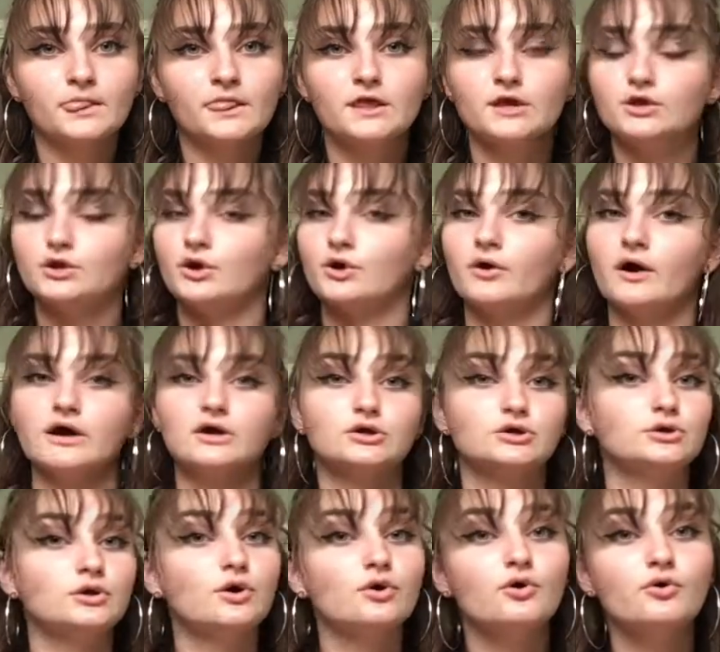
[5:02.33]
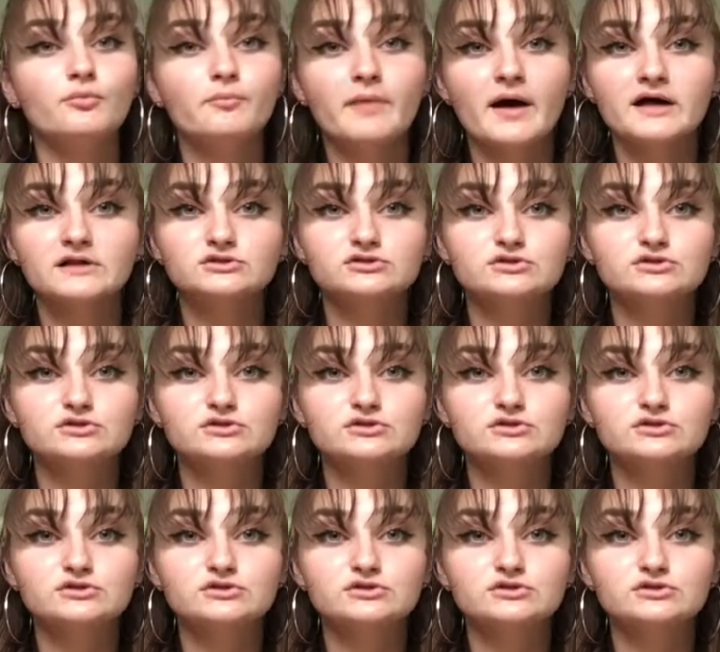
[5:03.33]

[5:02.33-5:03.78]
you know, at your local pet